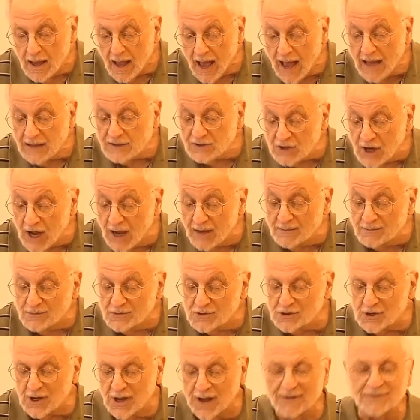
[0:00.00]
At
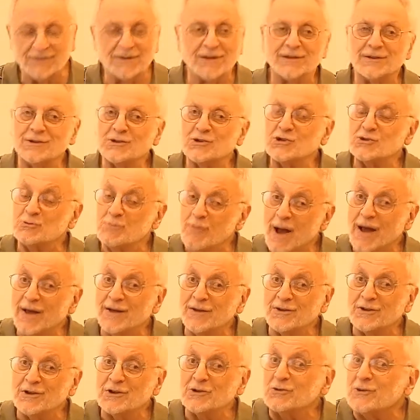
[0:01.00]
times a little
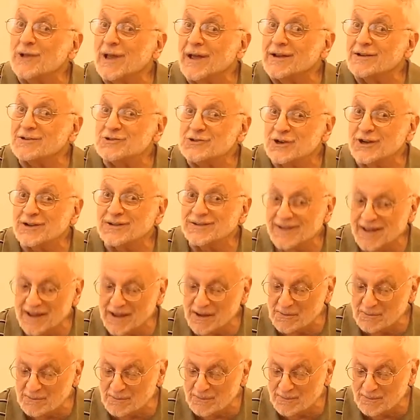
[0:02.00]
smile you'd like to
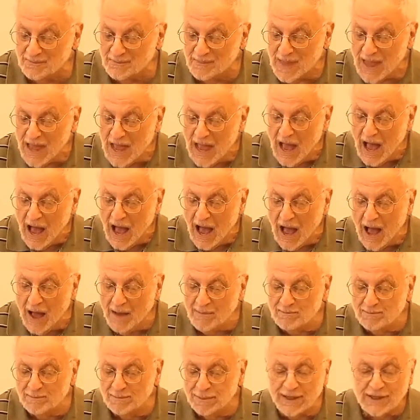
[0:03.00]
claim. A
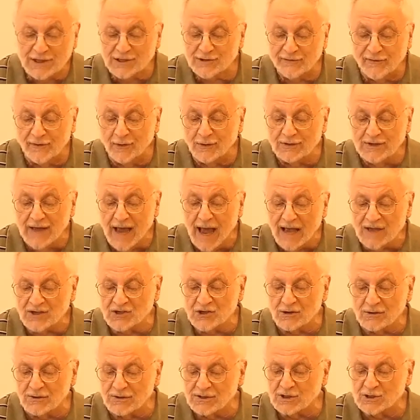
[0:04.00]
blissful
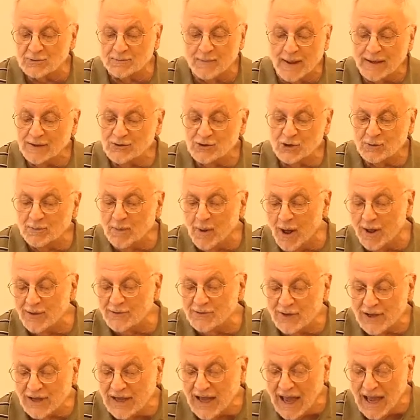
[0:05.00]
dazzle spent upon
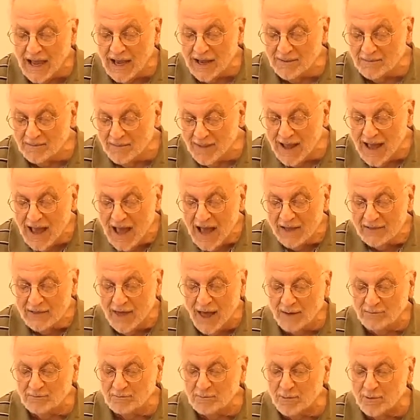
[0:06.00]
the game
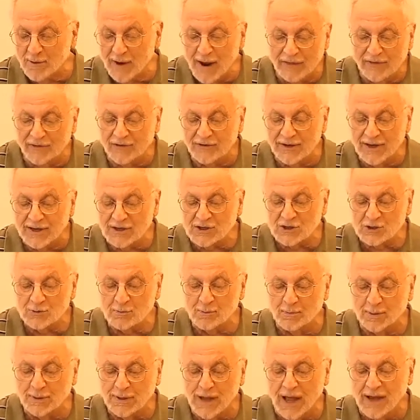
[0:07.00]
that breathless
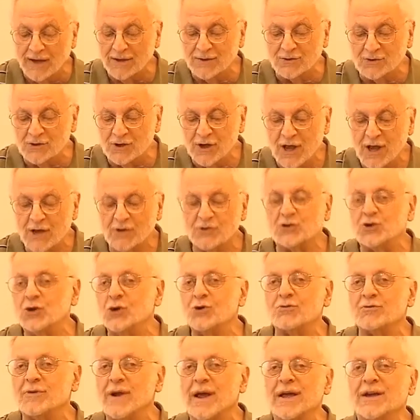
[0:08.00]
blind
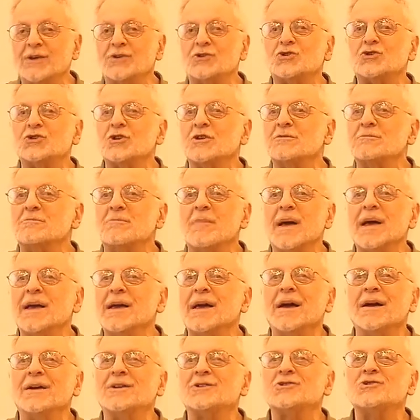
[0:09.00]
duration may
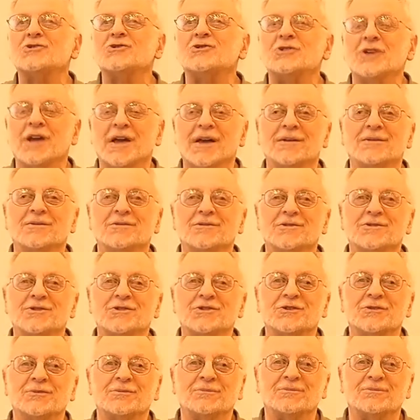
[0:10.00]
extend.